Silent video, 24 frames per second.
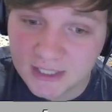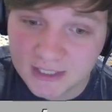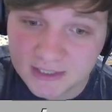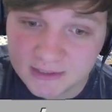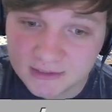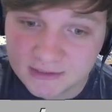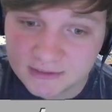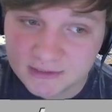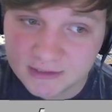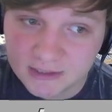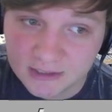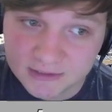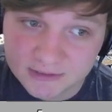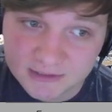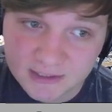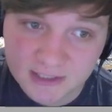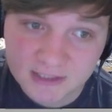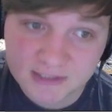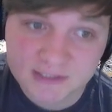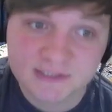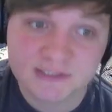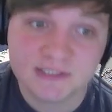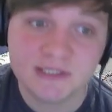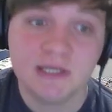Neon
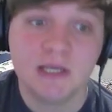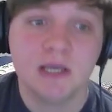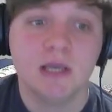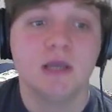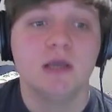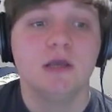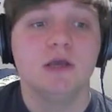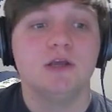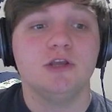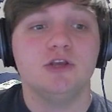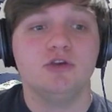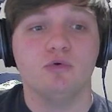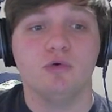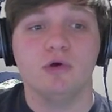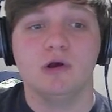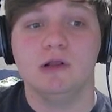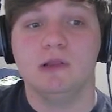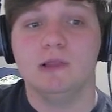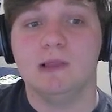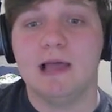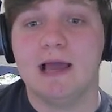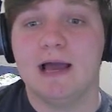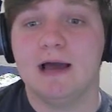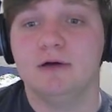Dynasty. You are
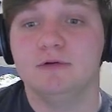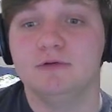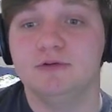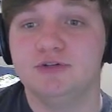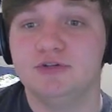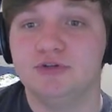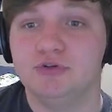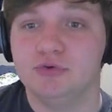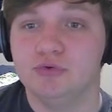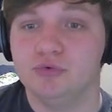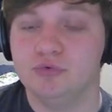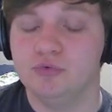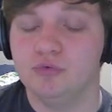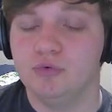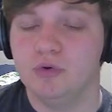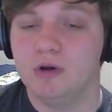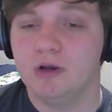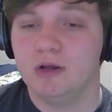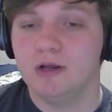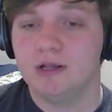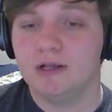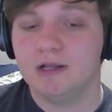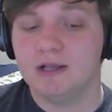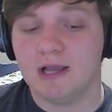allowed to
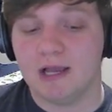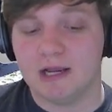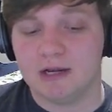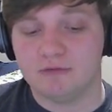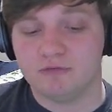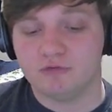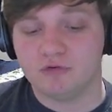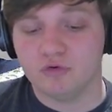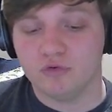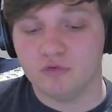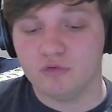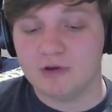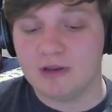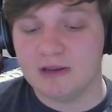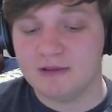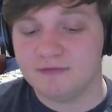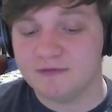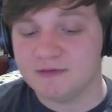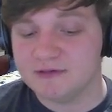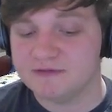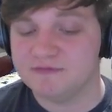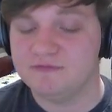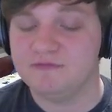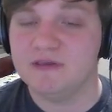kind of create
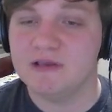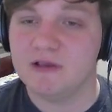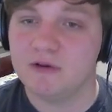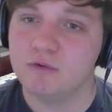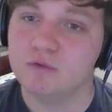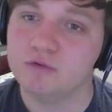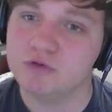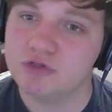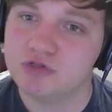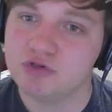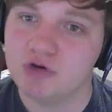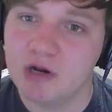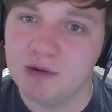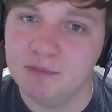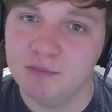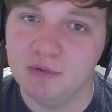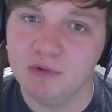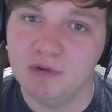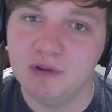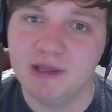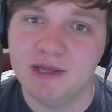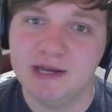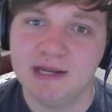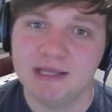this vehicle's
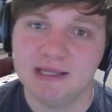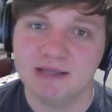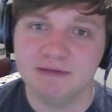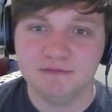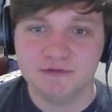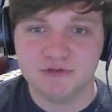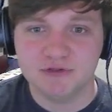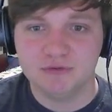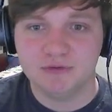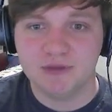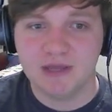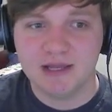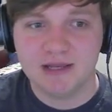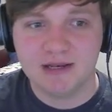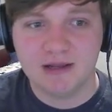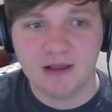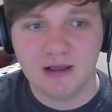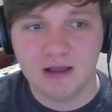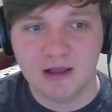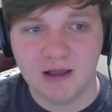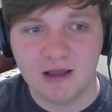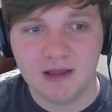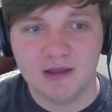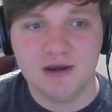tribal, and it gives you that
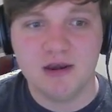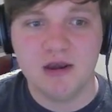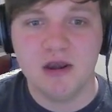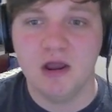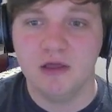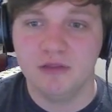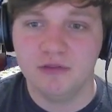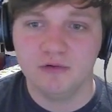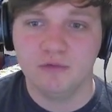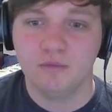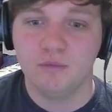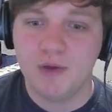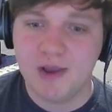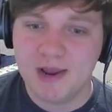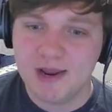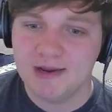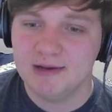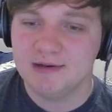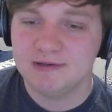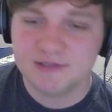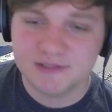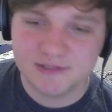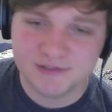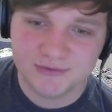another way
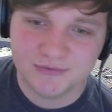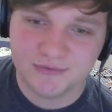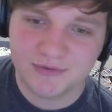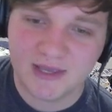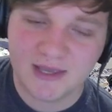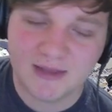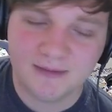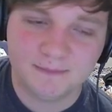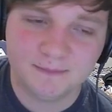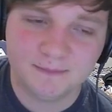to do that.